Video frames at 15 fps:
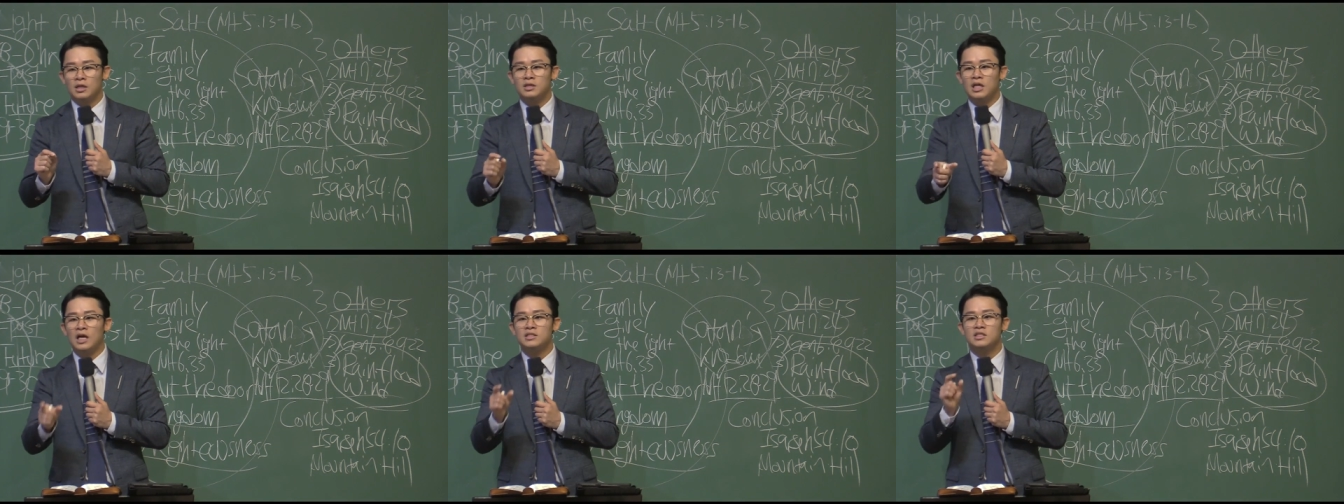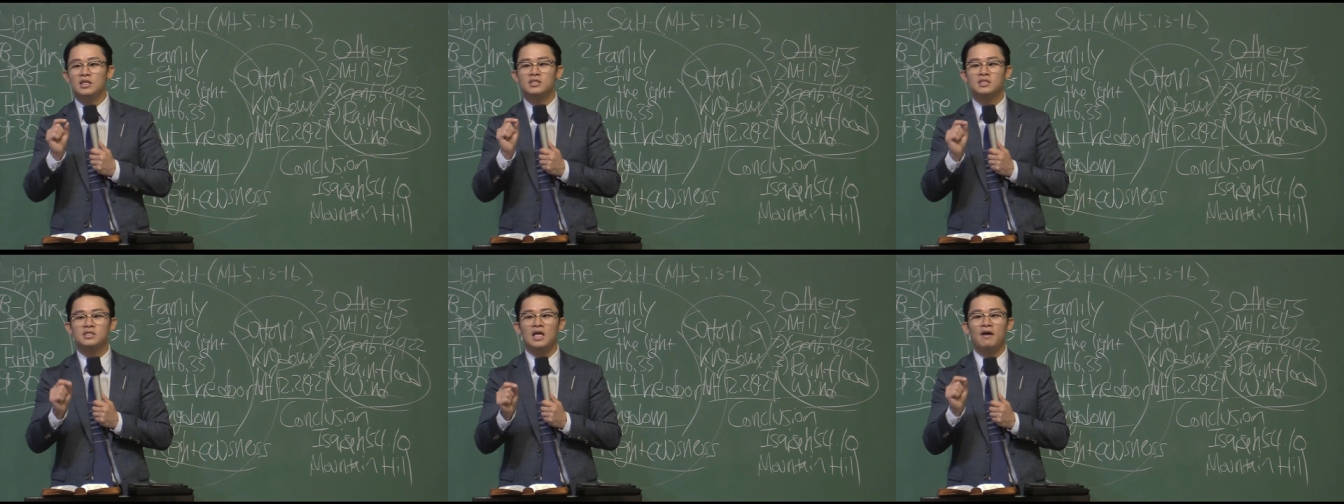That's a
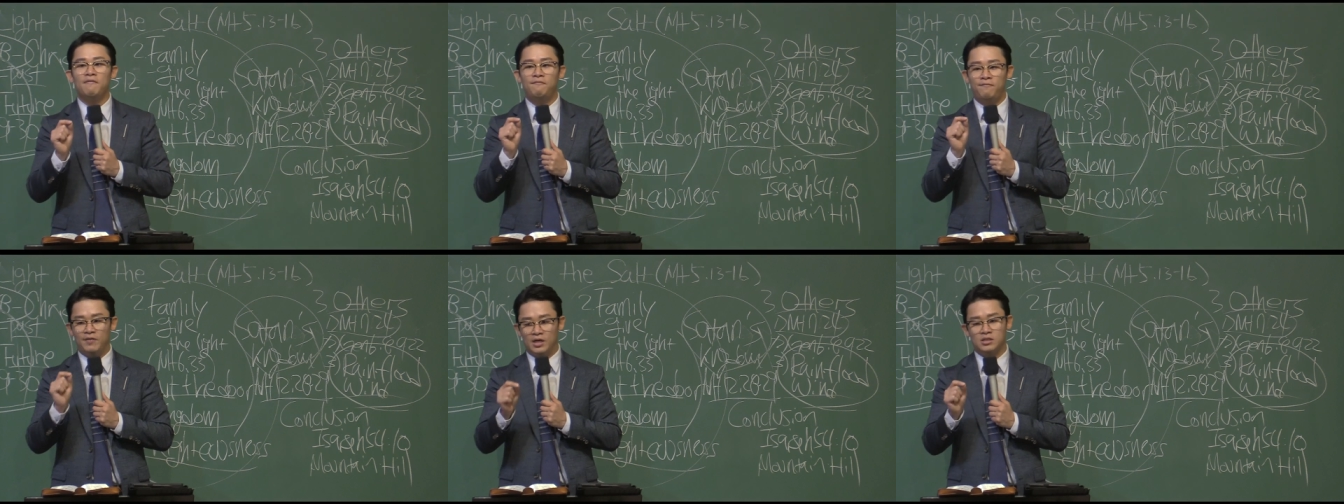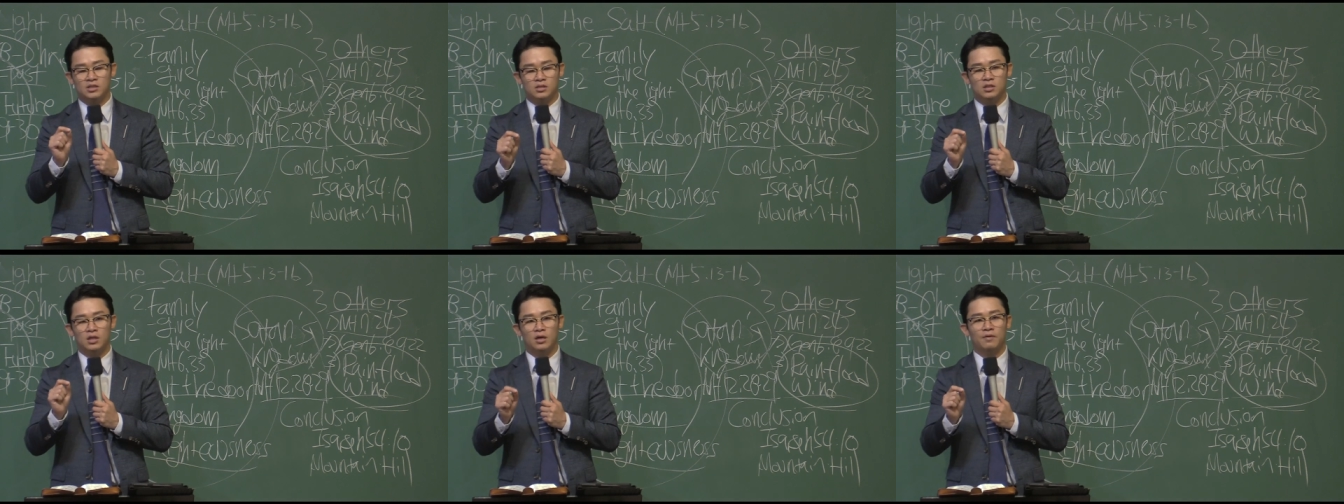steadfast
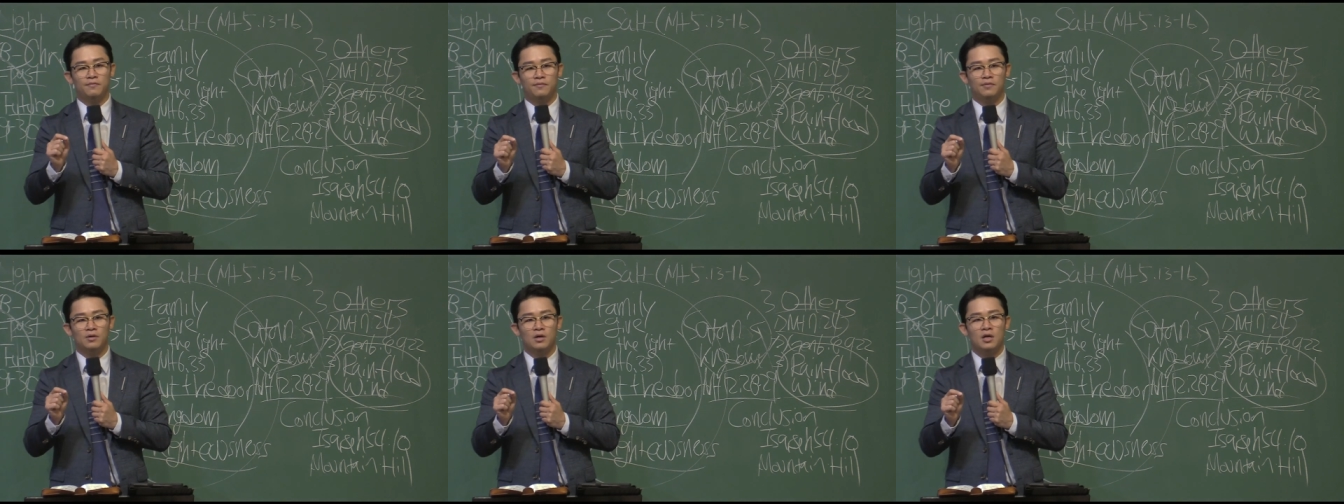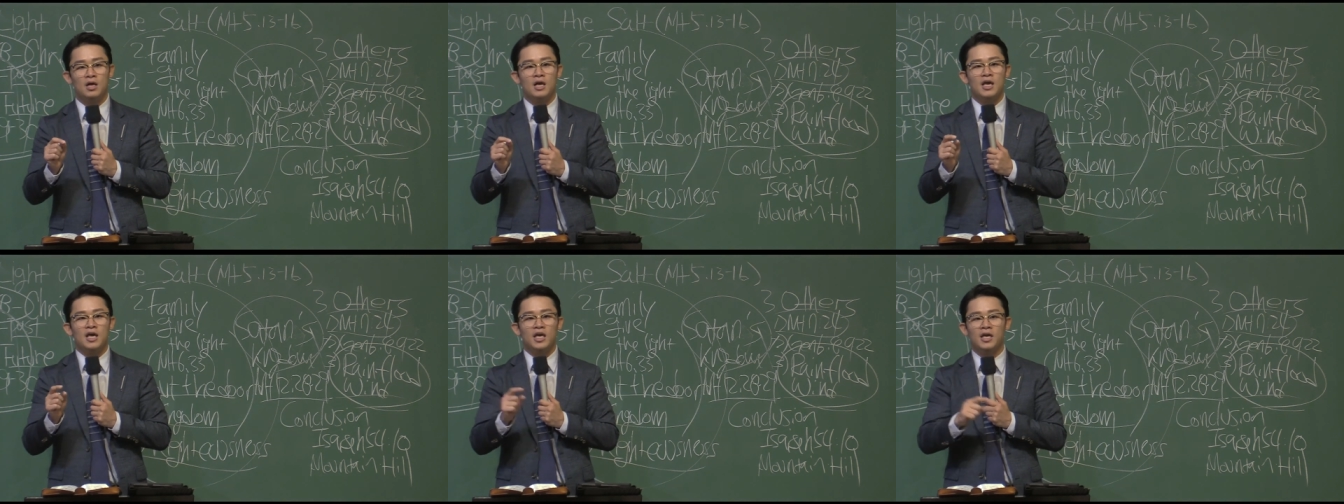love.
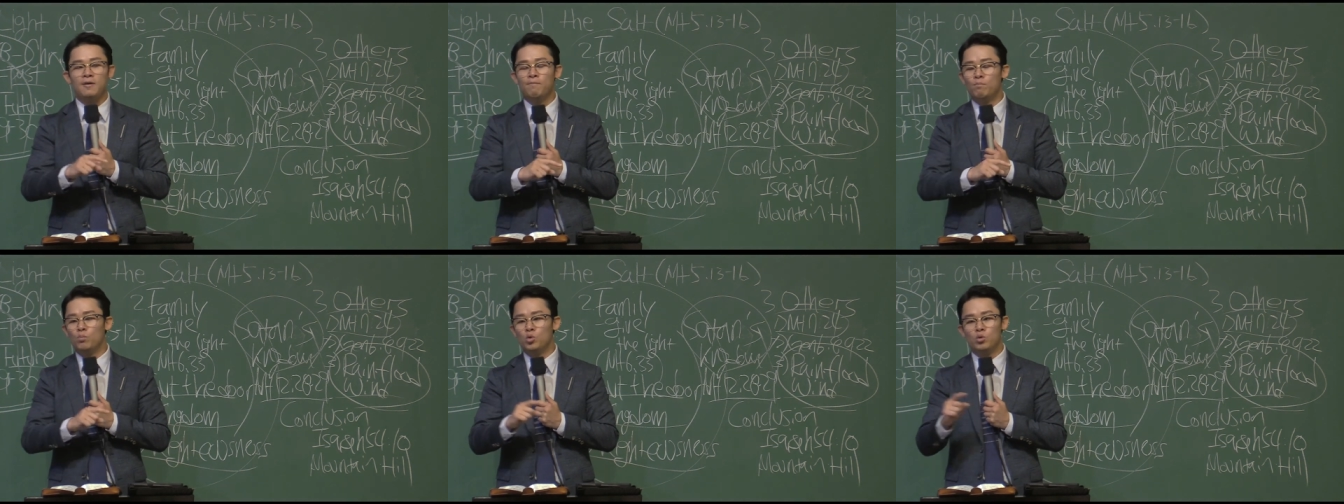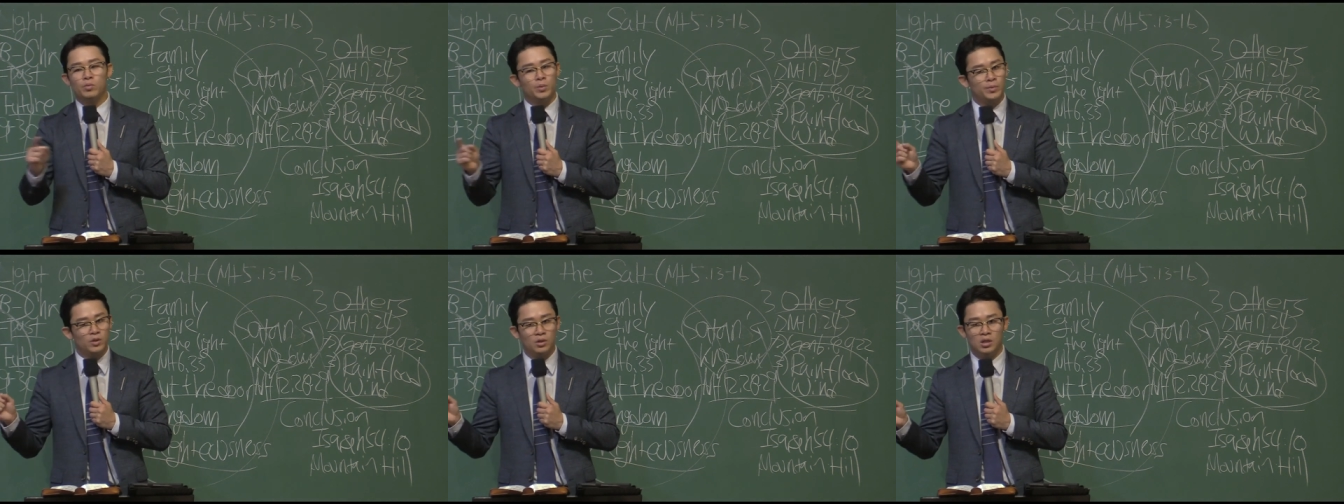
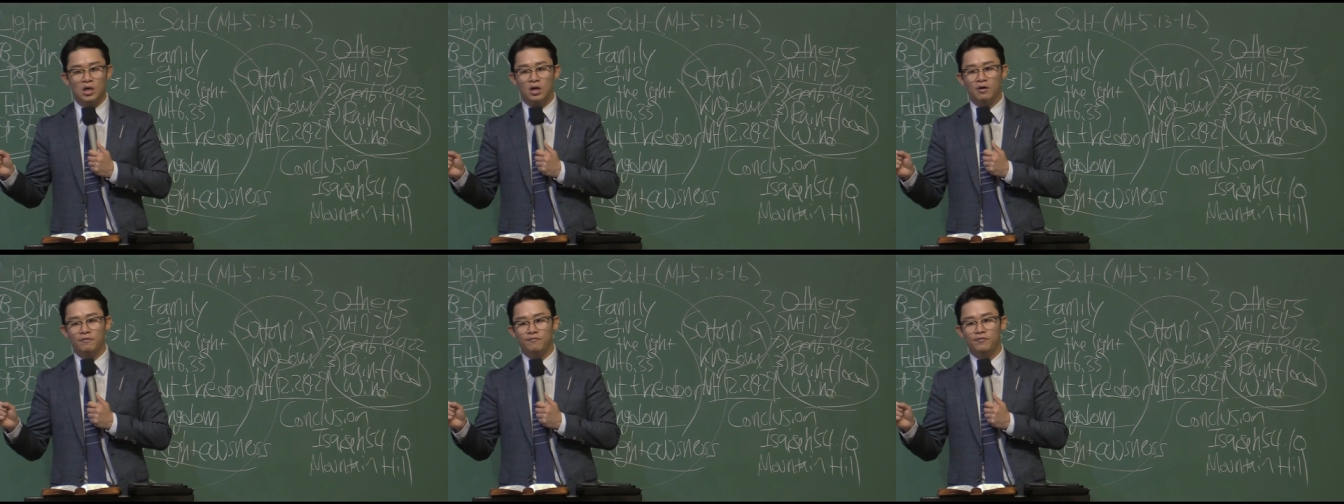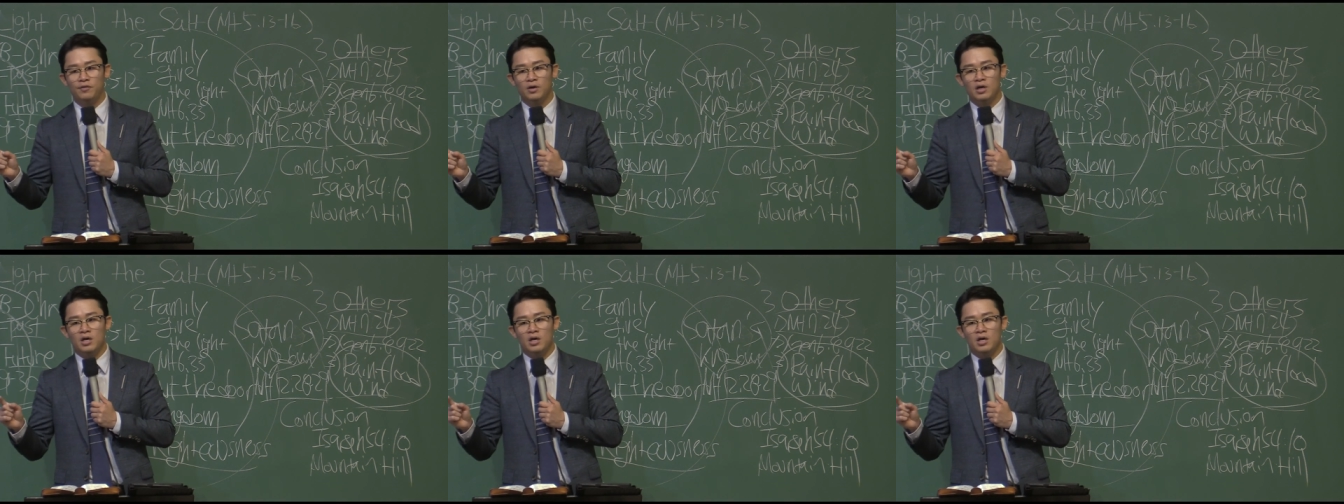Immovable love